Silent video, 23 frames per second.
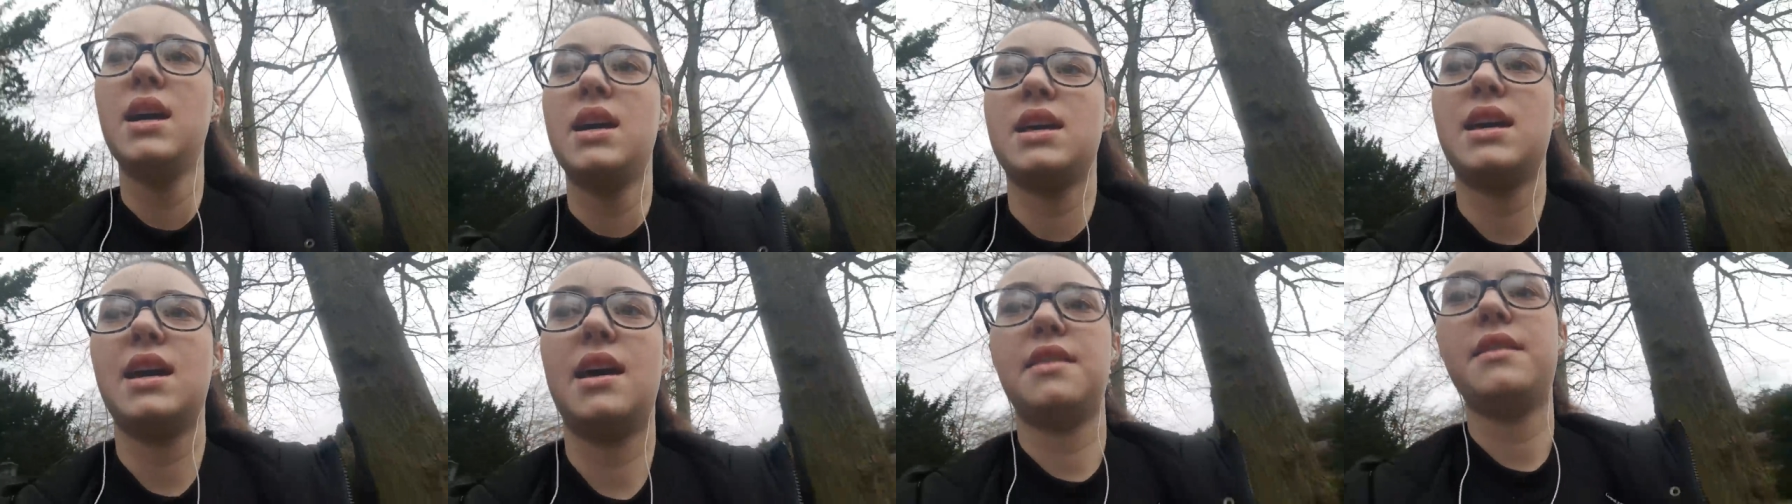
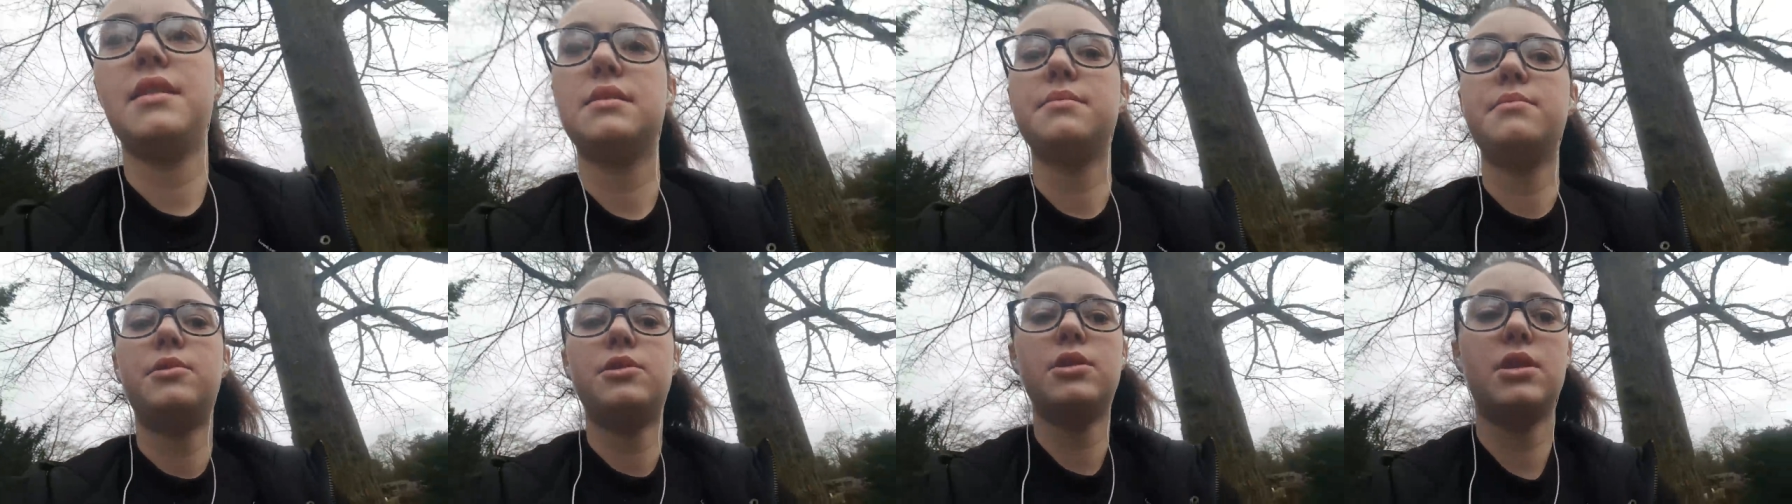yeah,
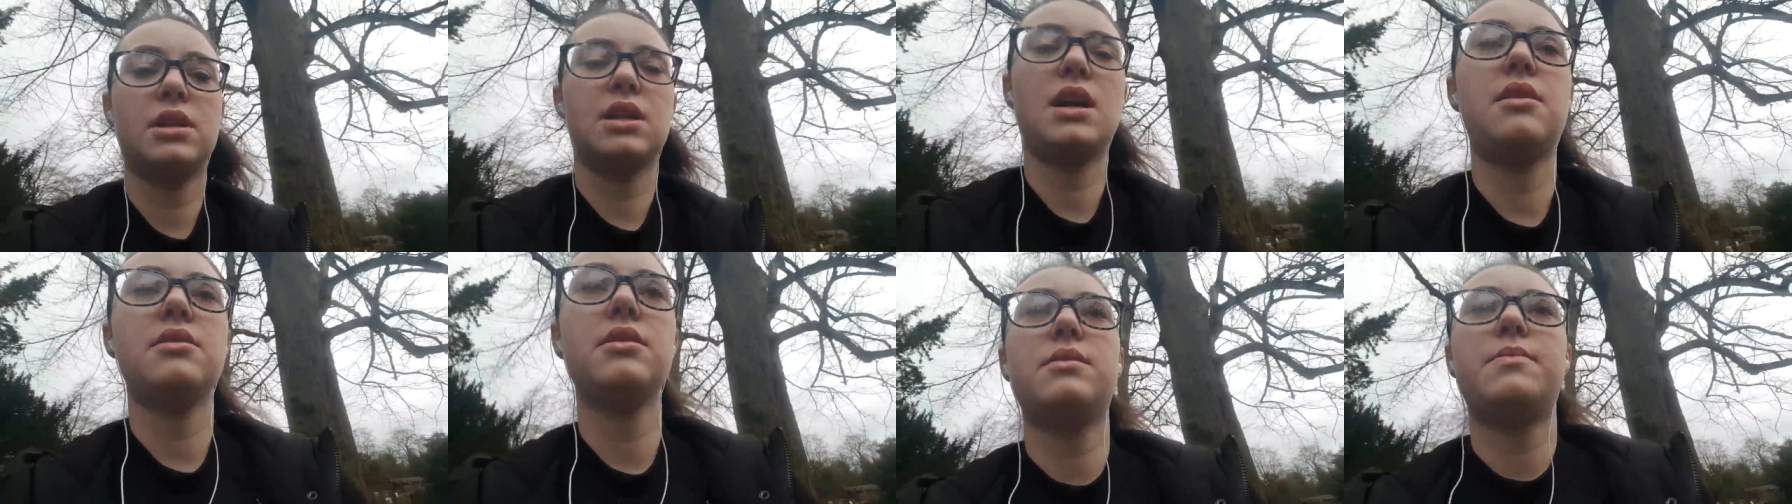this
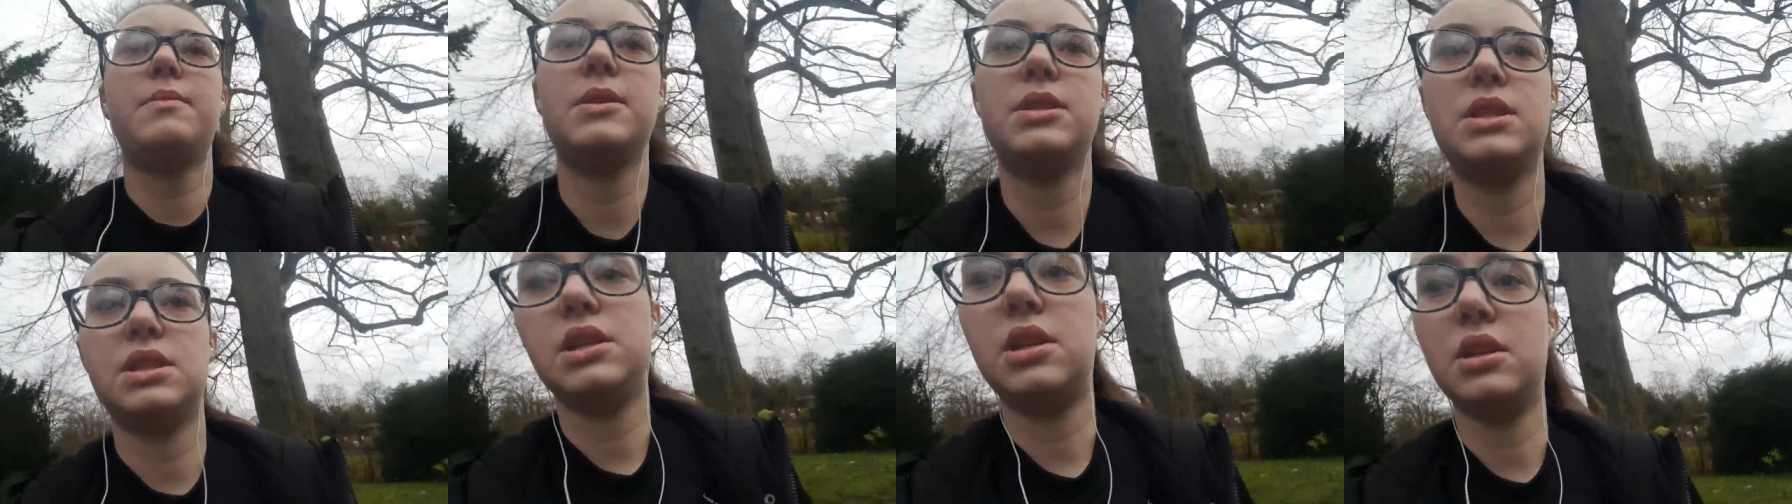morning I was
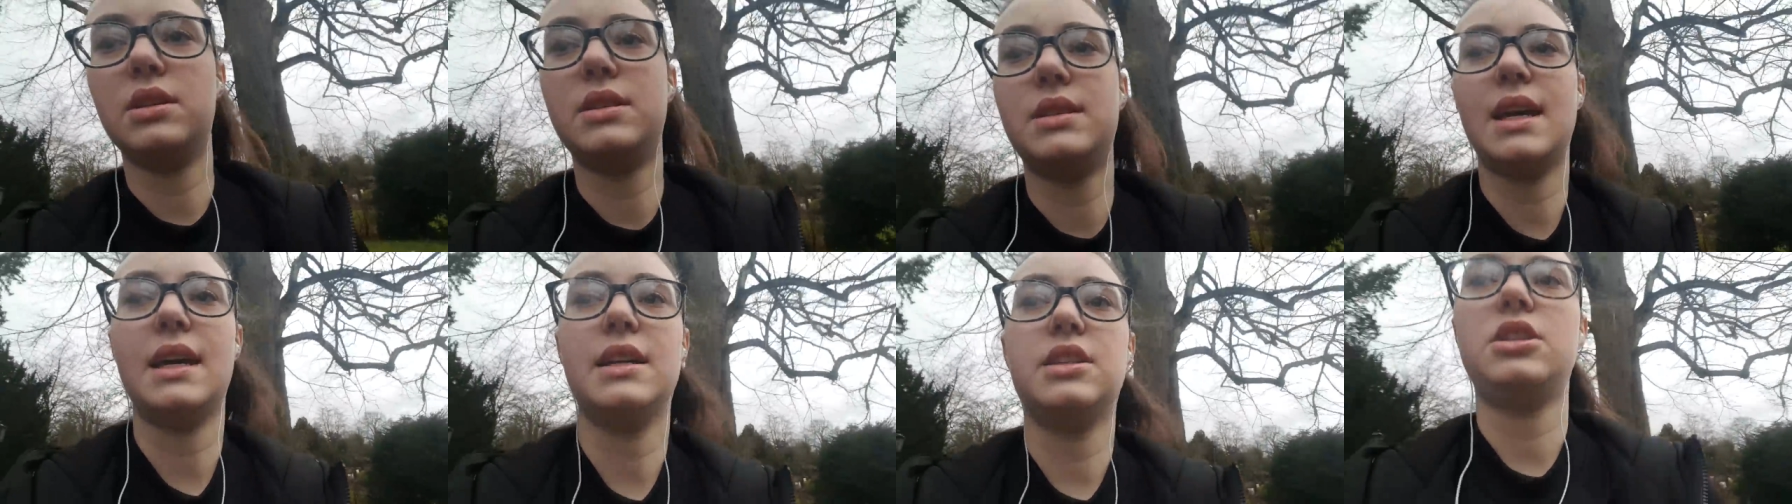supposed to do
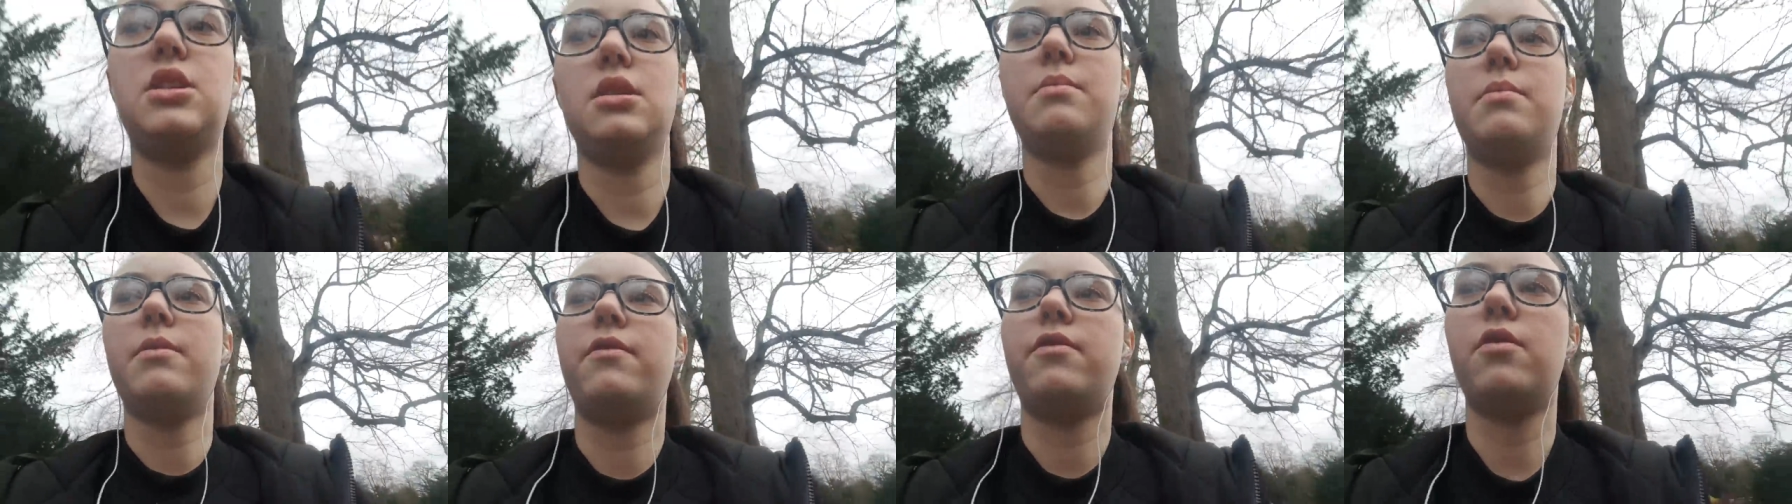
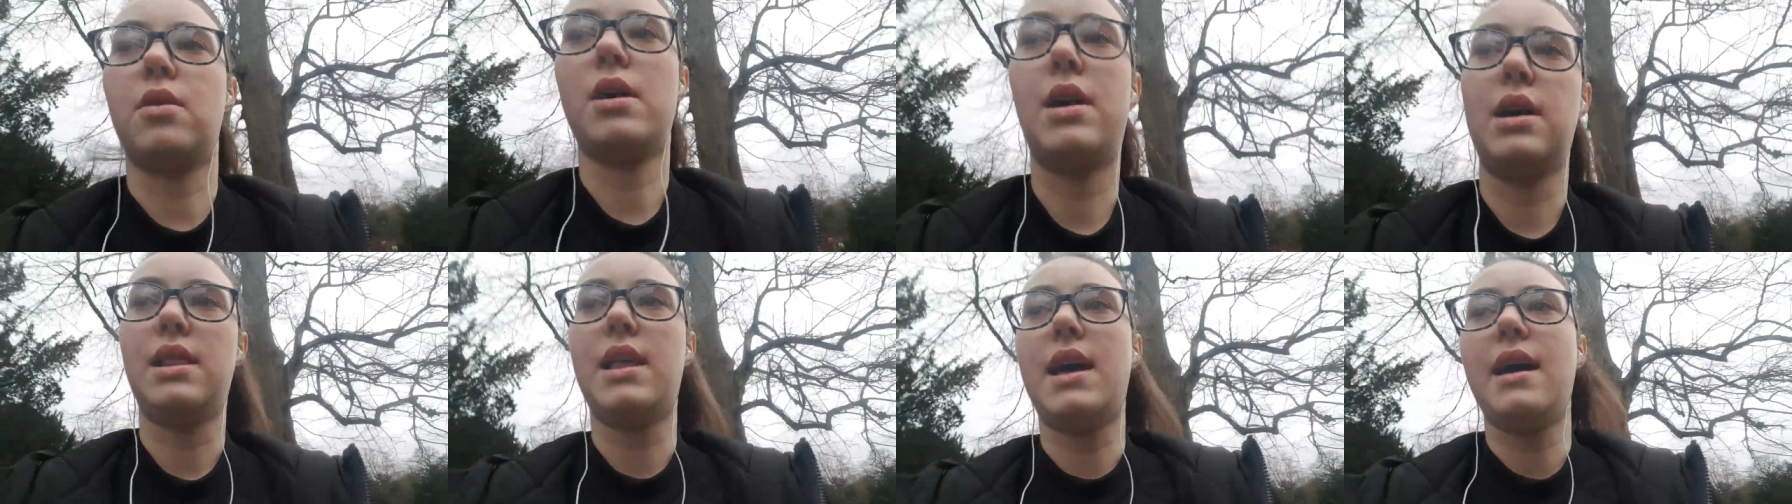section
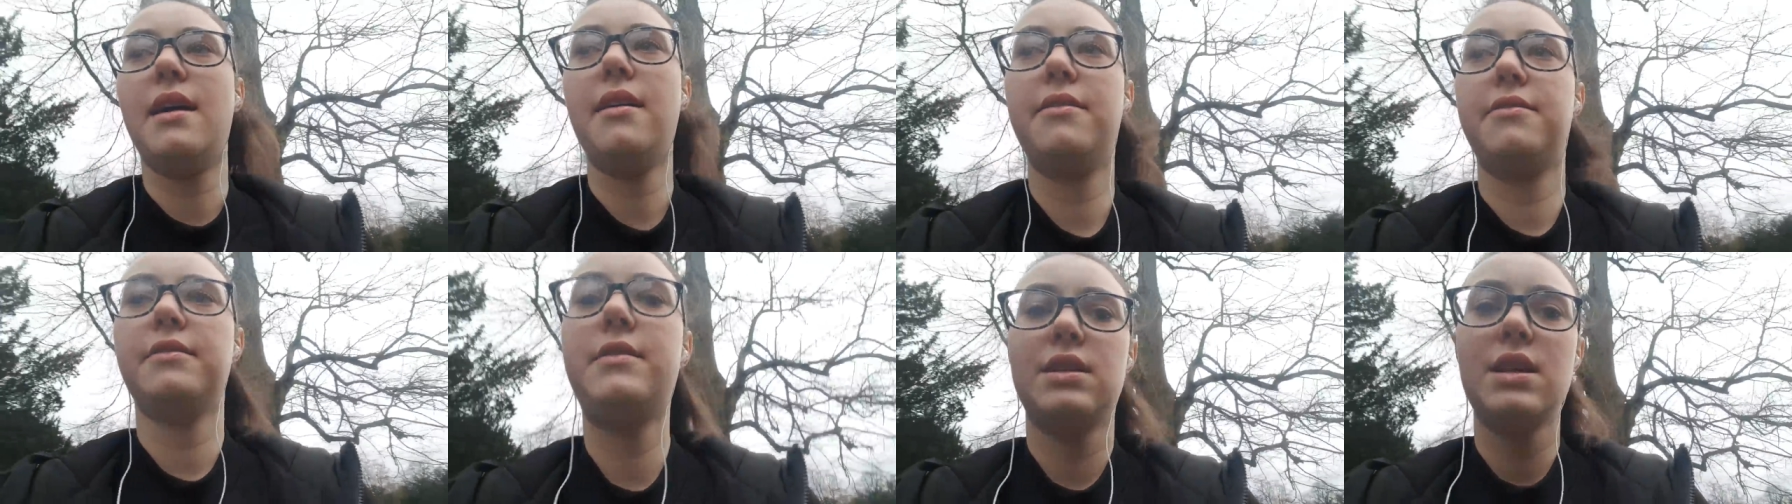before I
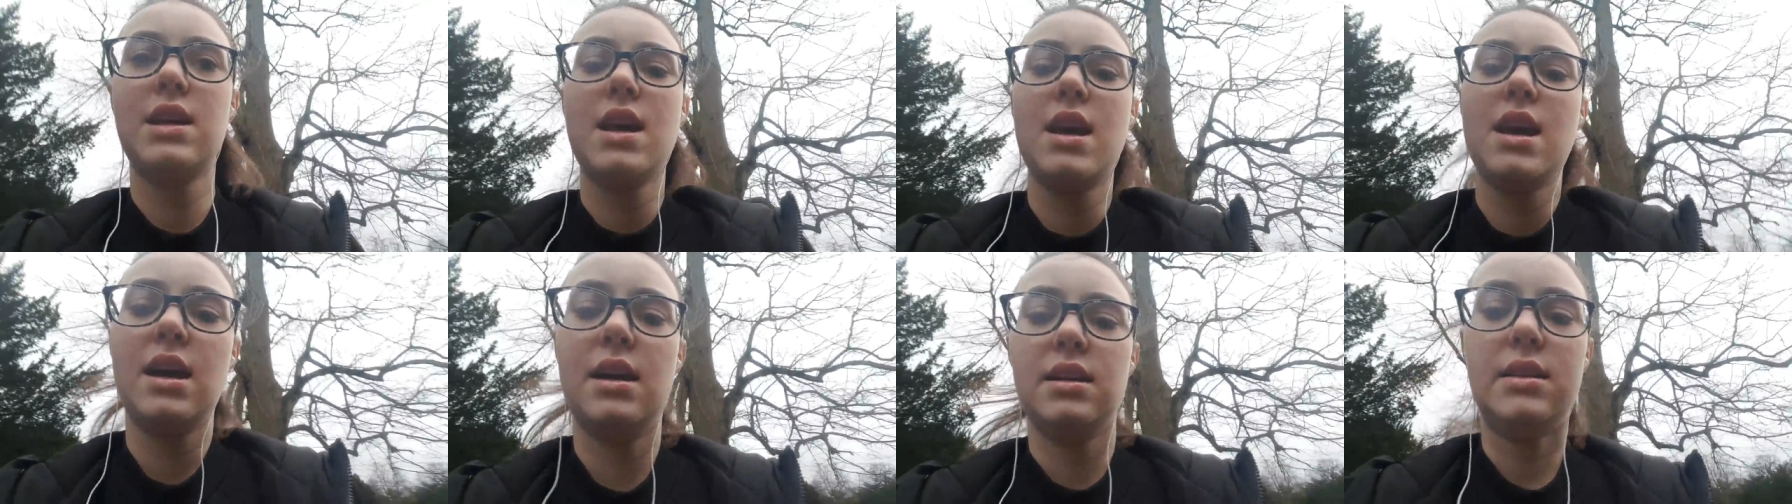left.
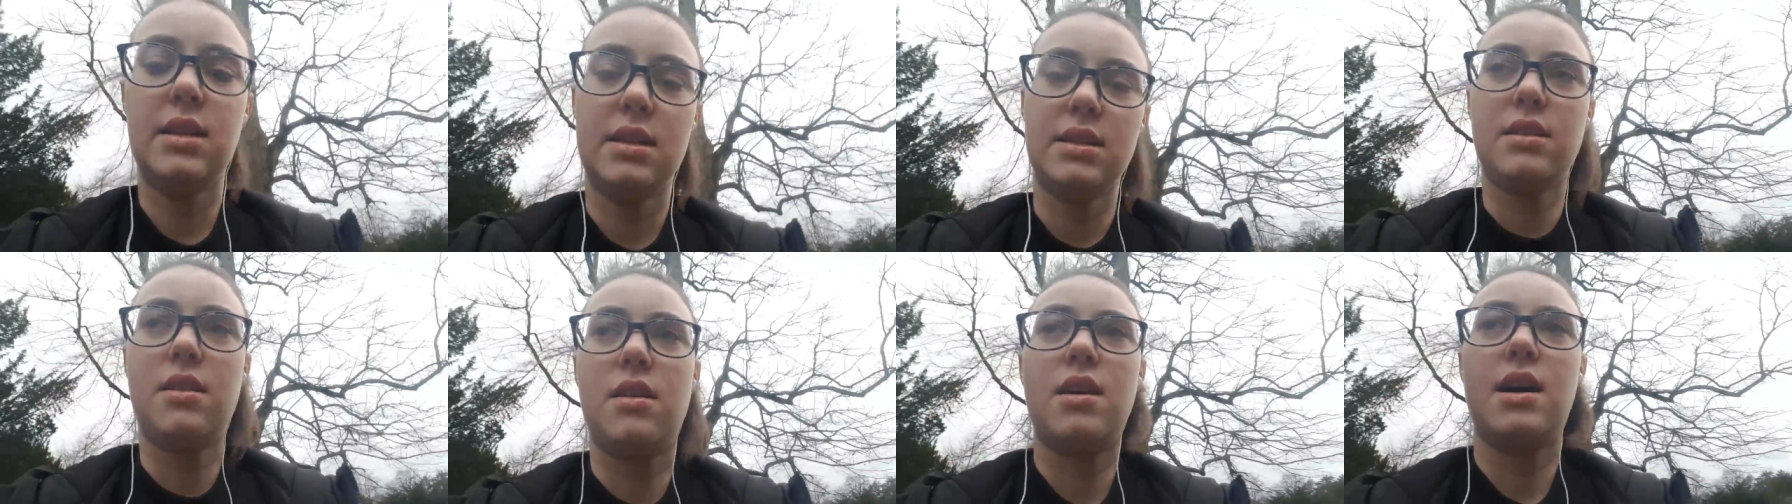
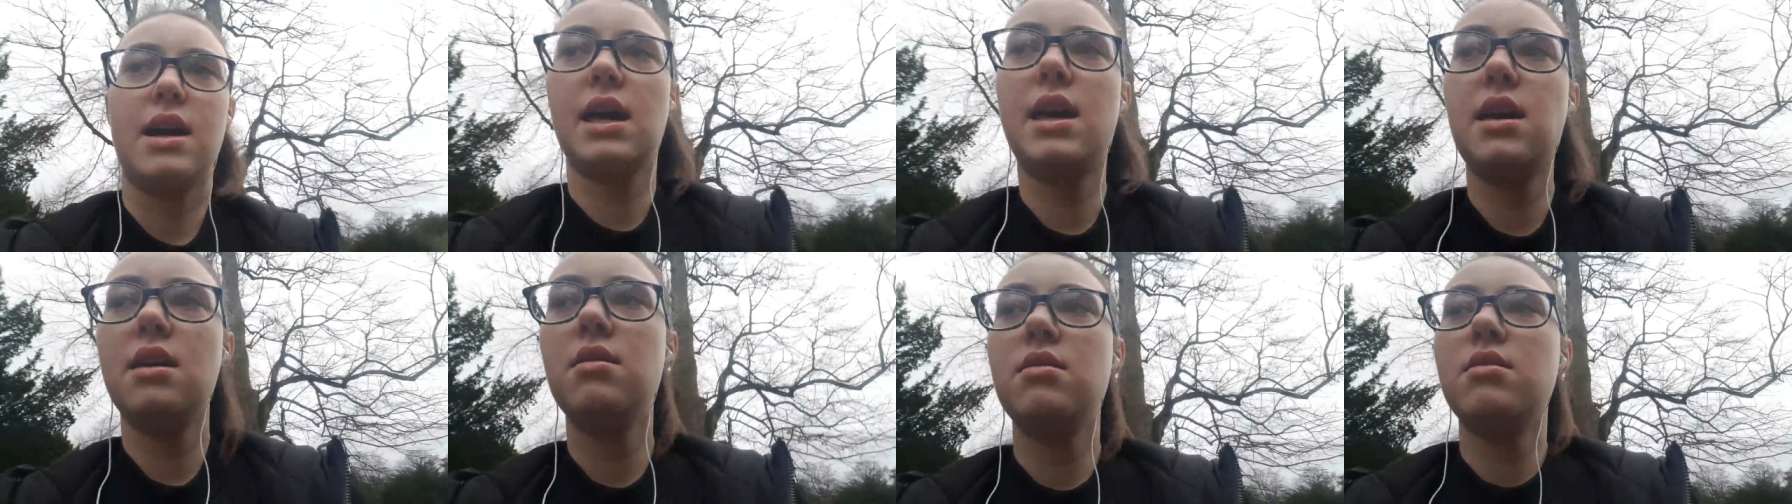Did
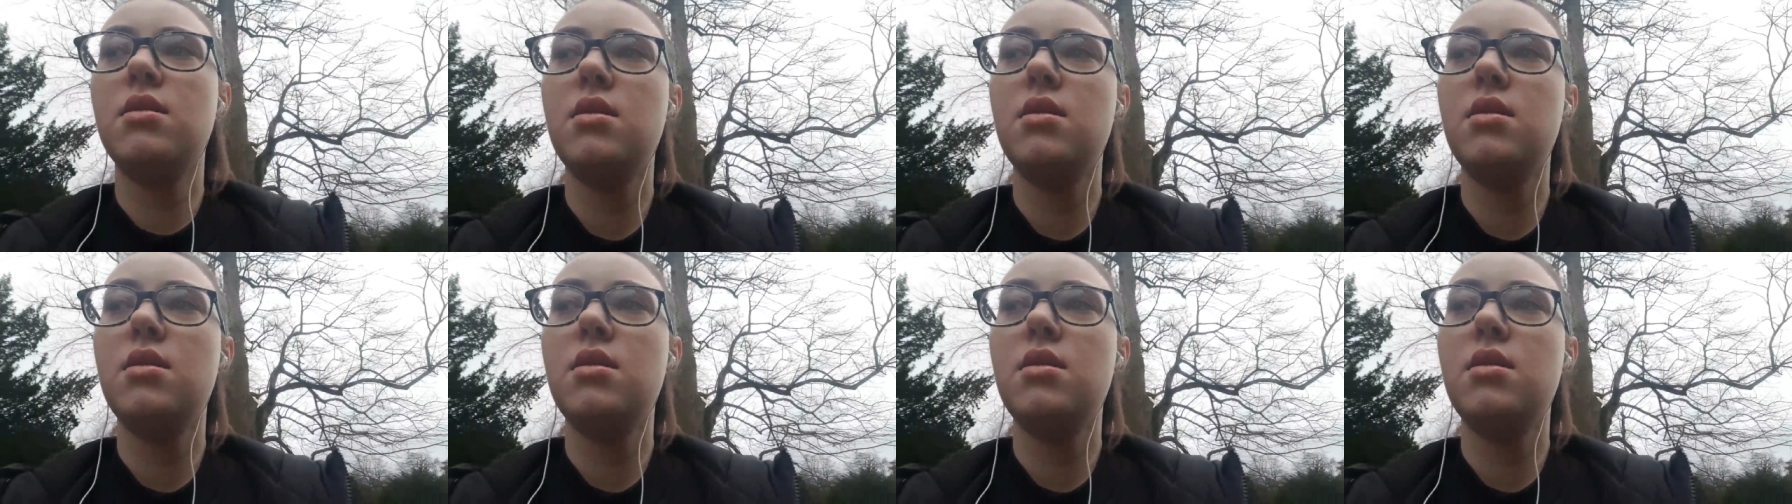I?